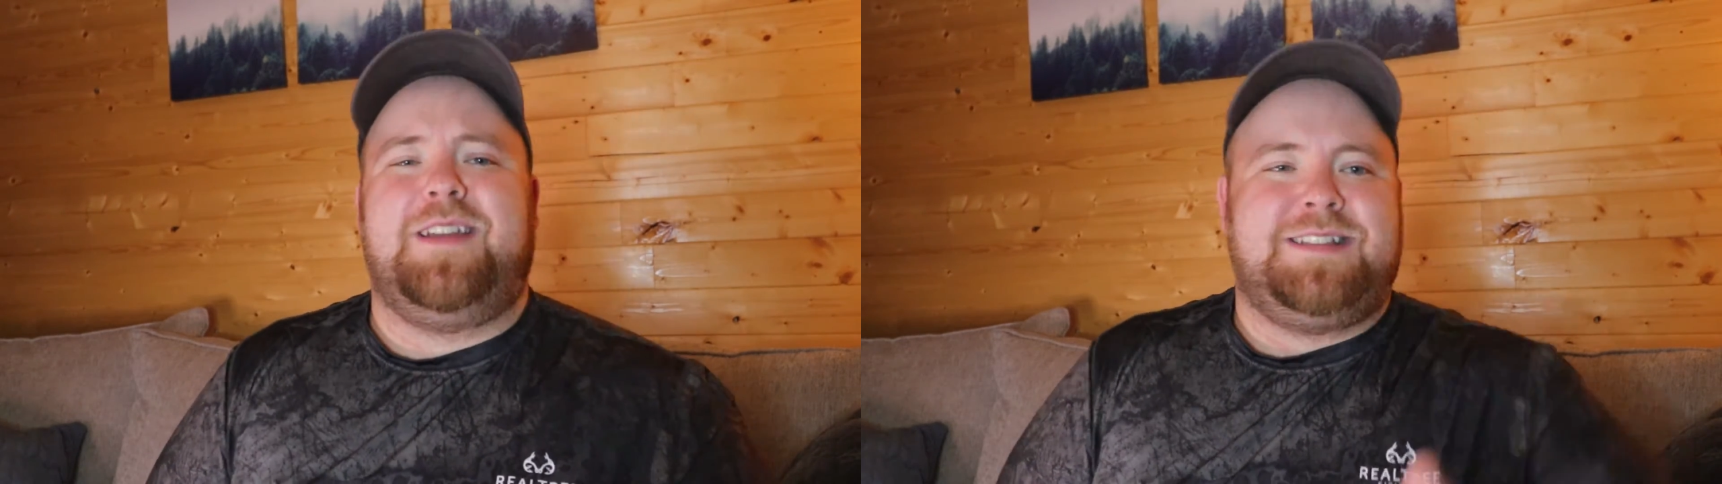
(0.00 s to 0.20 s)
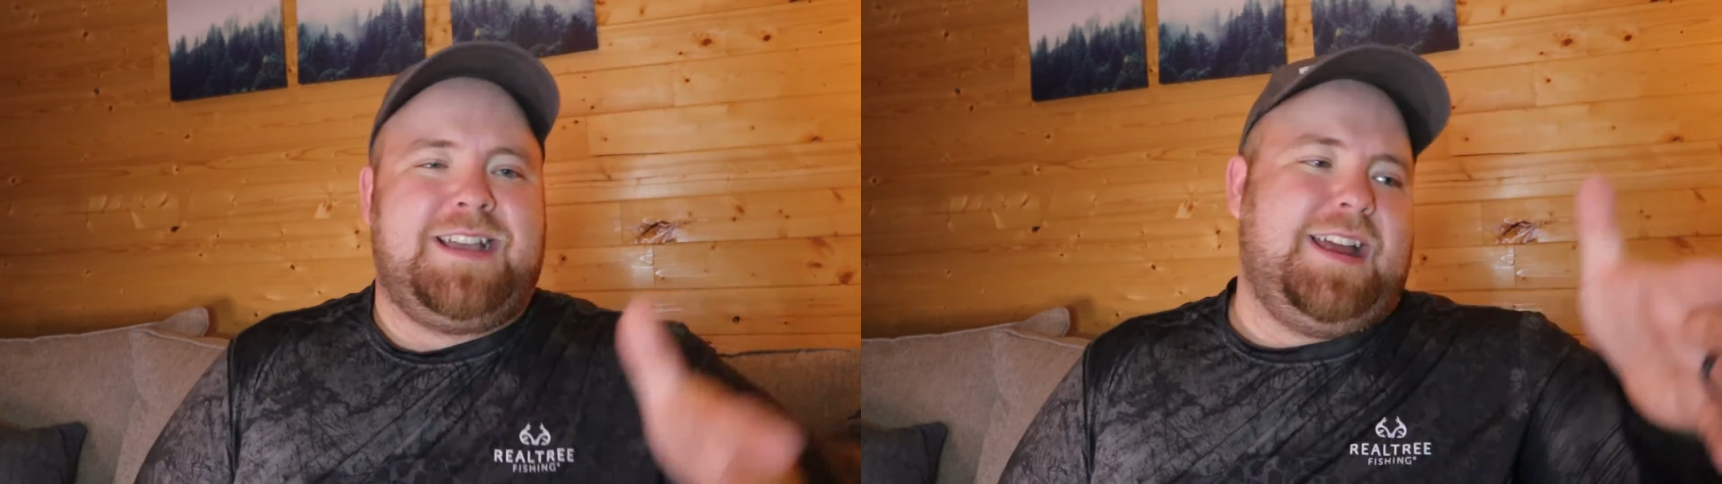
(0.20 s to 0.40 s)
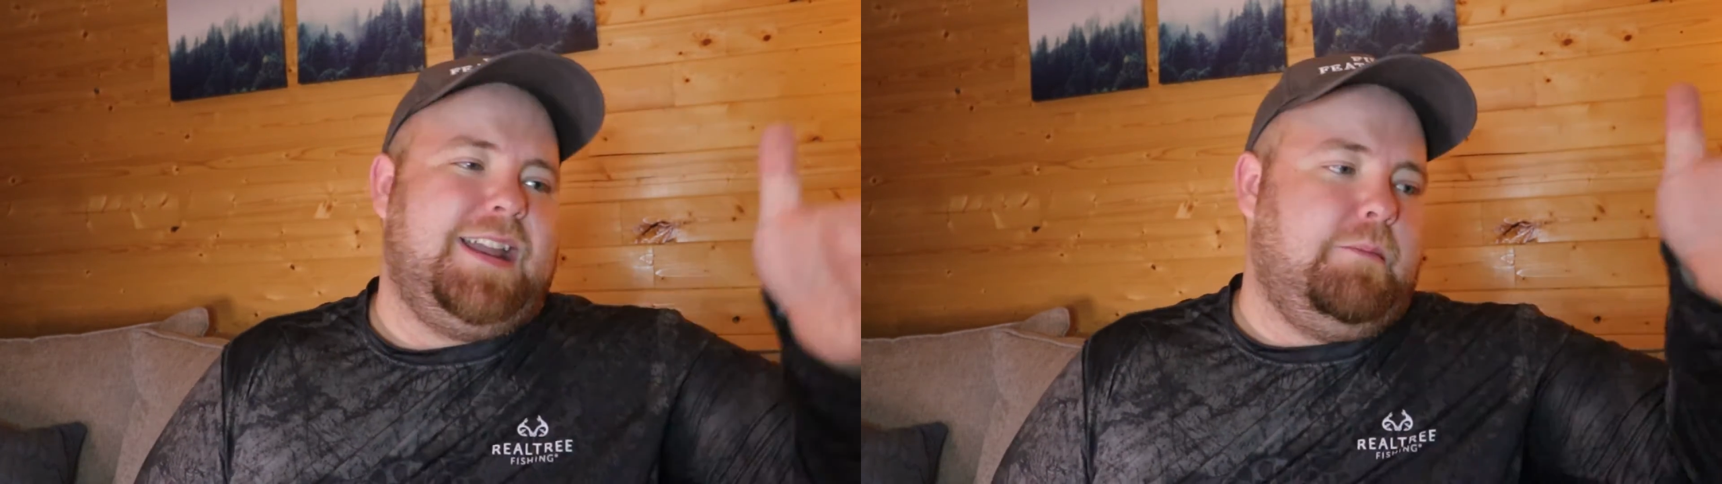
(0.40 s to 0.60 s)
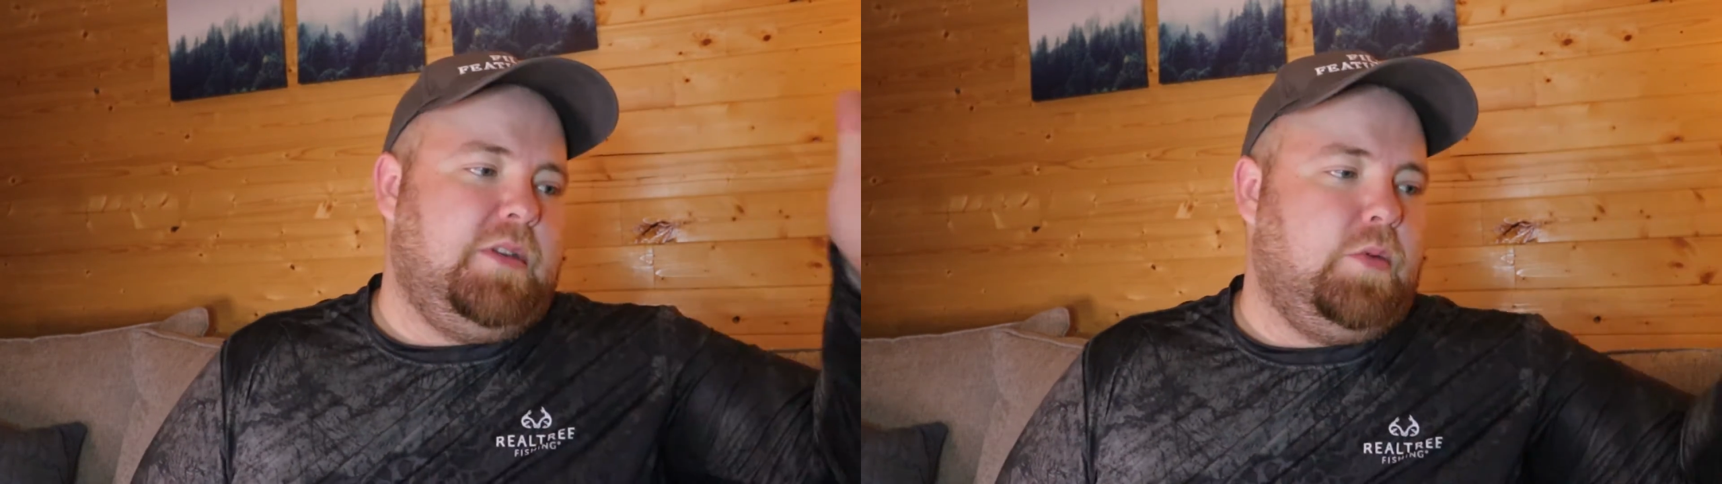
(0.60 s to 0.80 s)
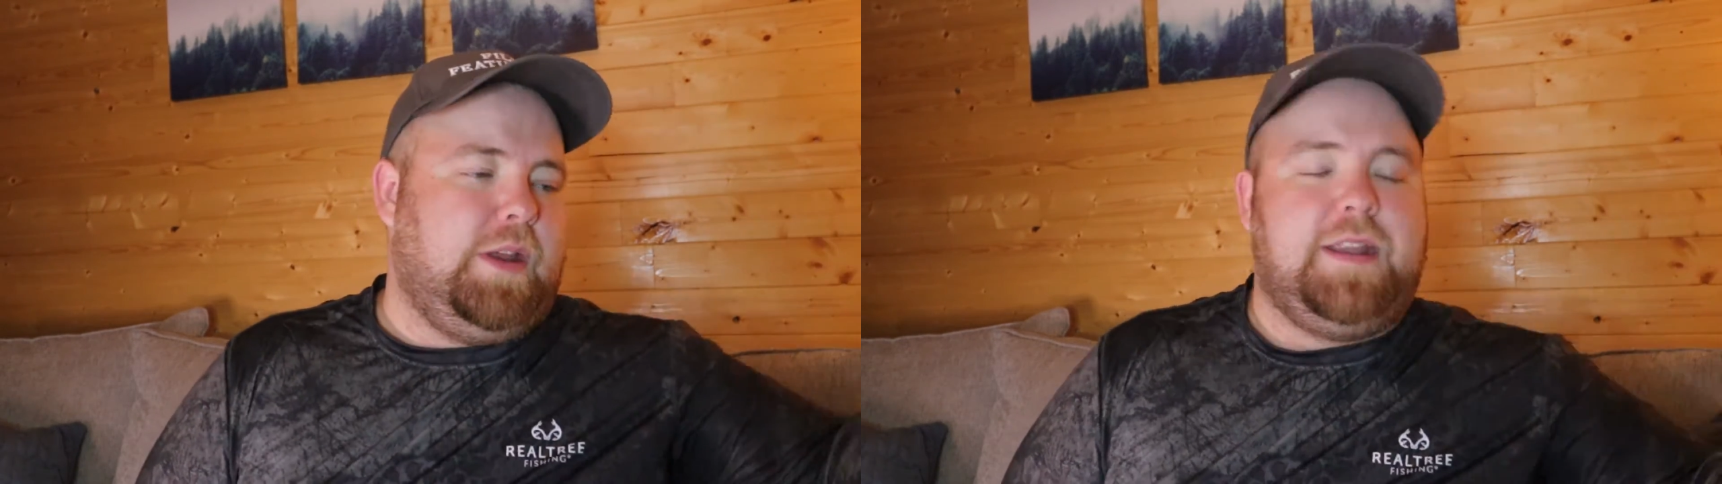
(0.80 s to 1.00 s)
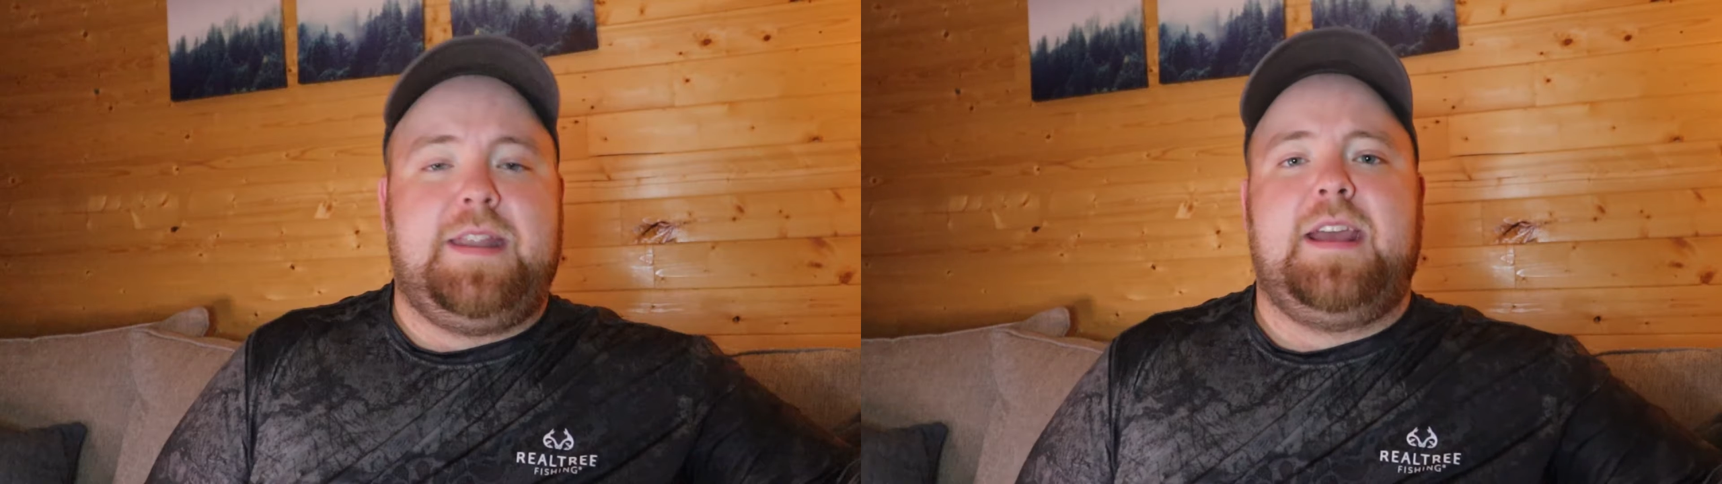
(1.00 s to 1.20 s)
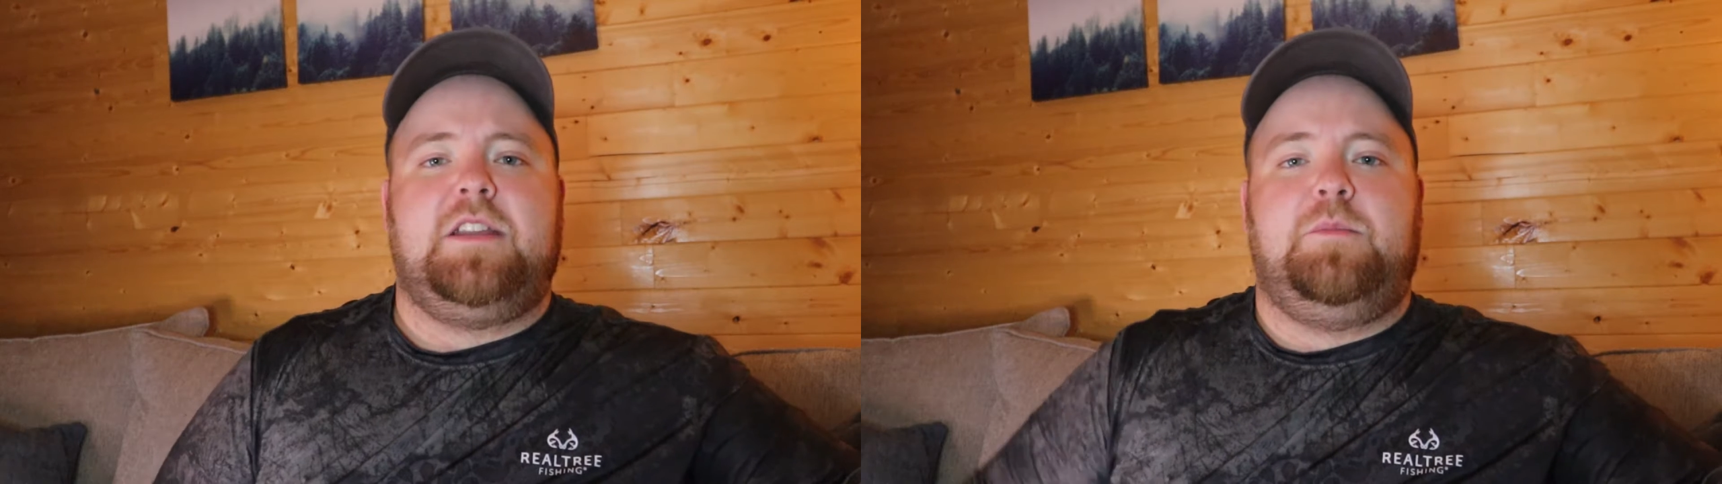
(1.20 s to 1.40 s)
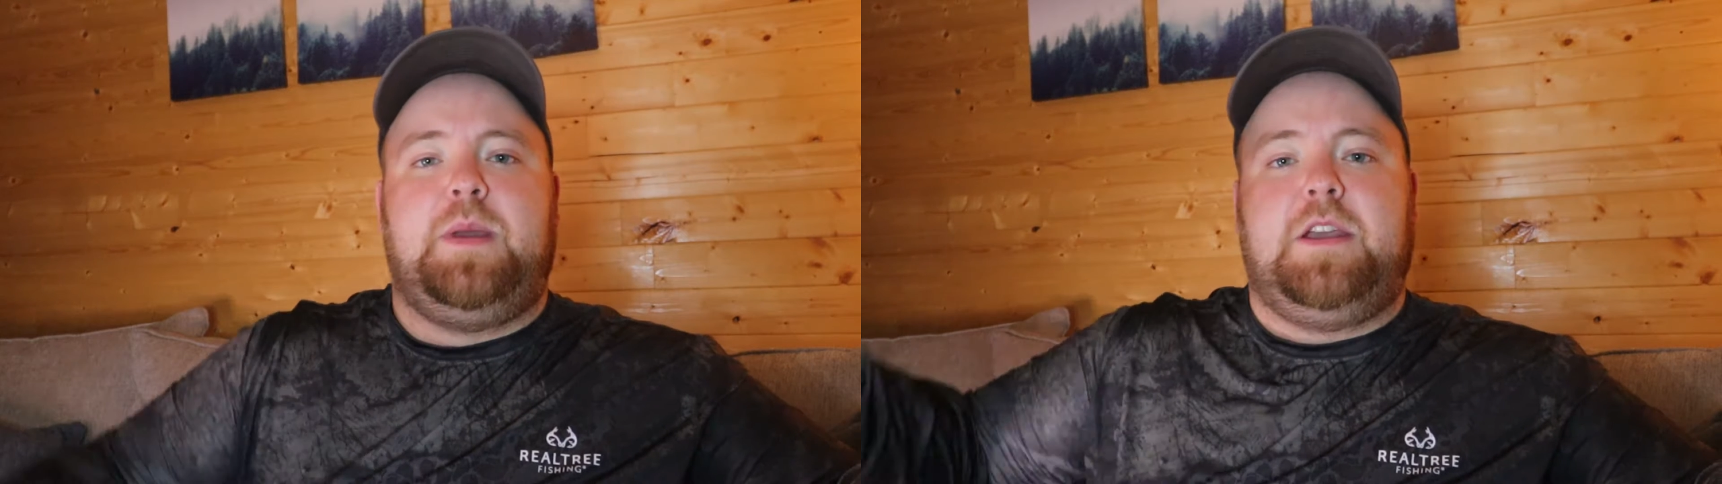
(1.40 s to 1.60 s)
It's kind of in between
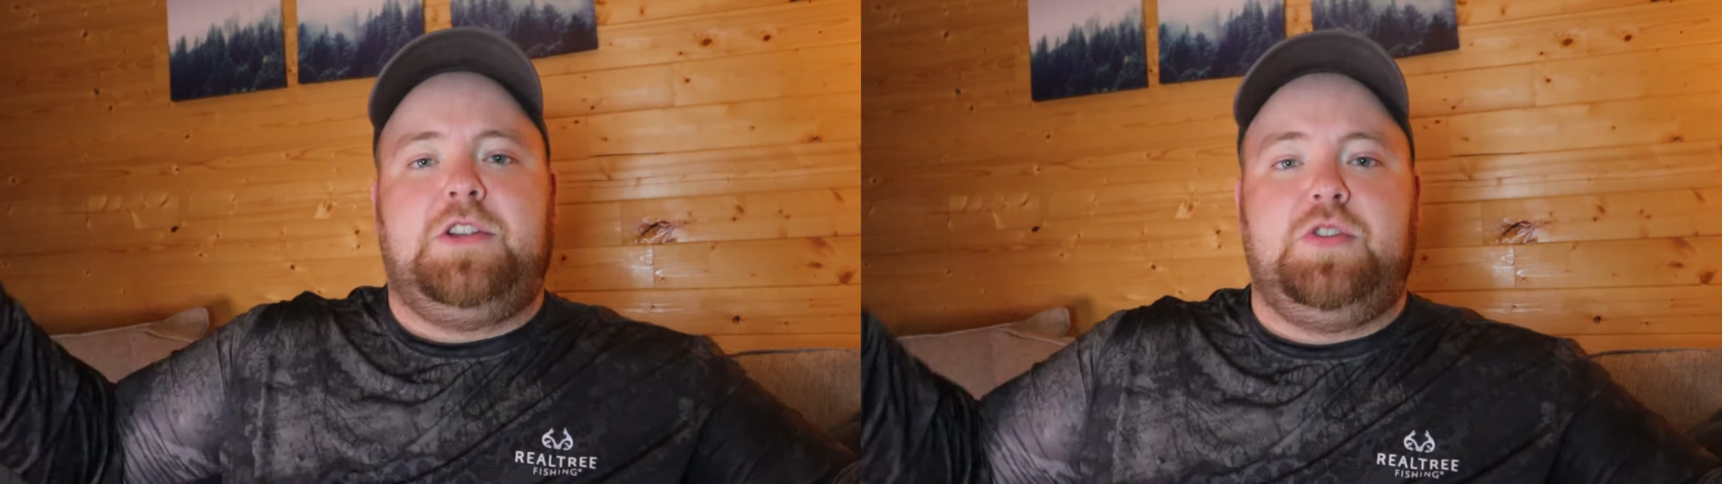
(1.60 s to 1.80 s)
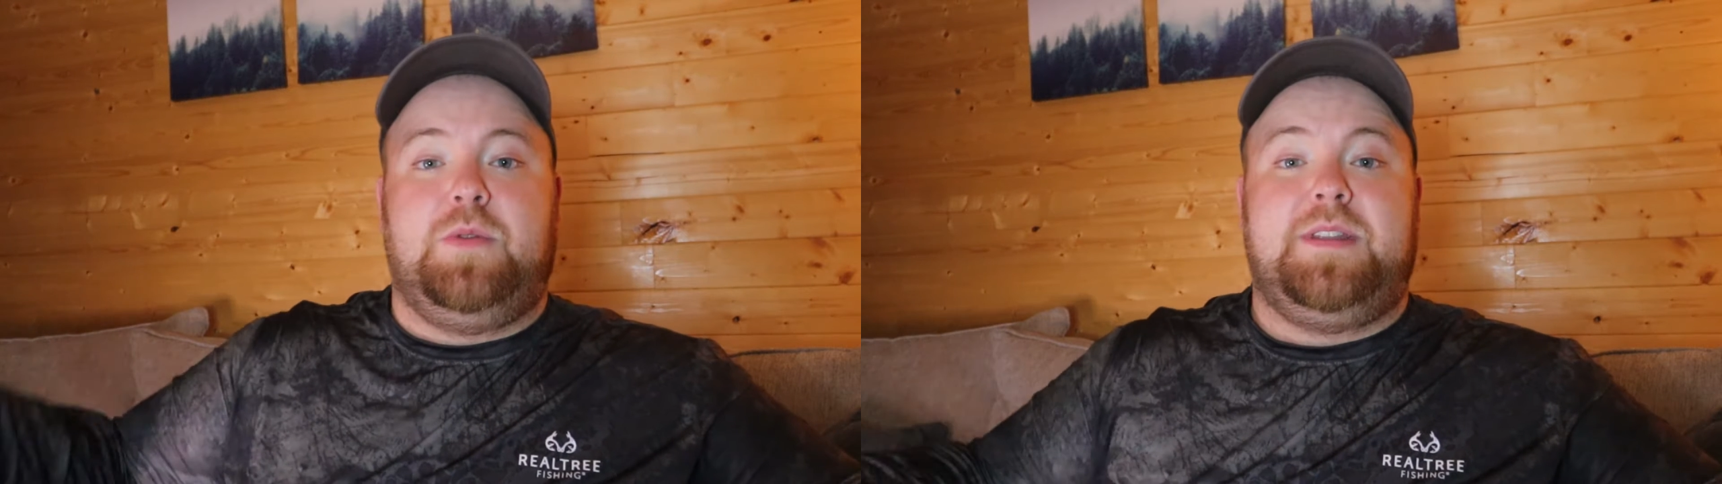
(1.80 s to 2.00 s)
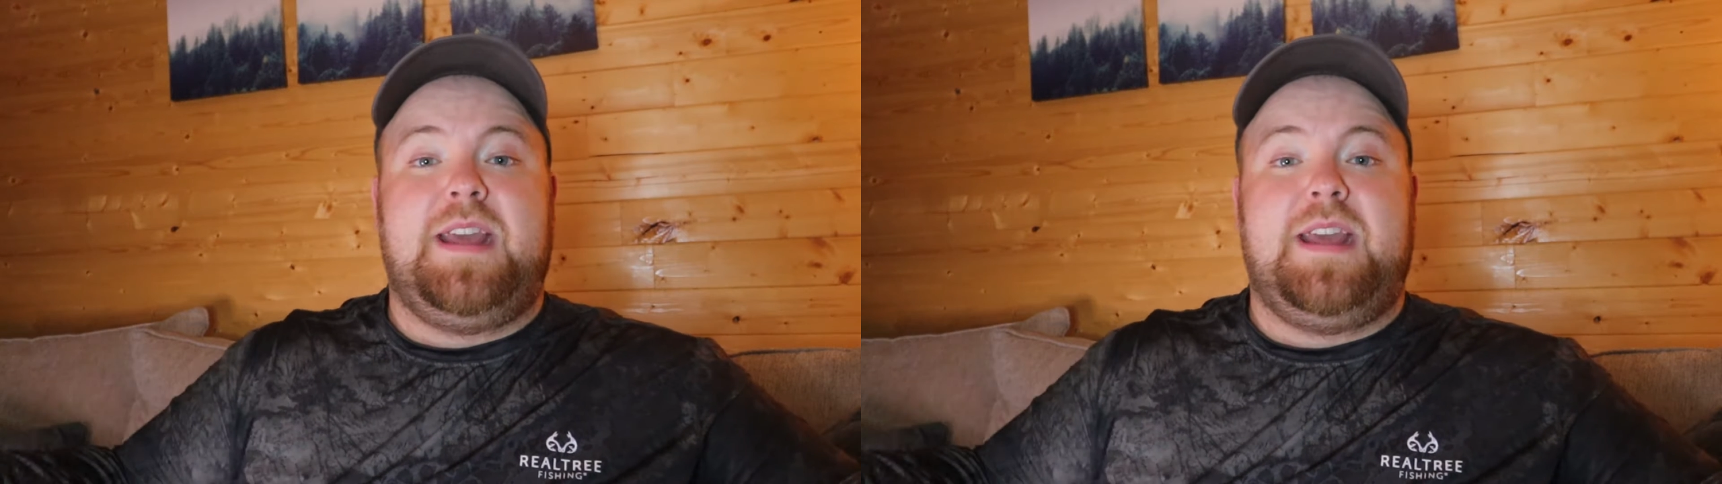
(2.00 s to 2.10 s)
Detective Pikachu and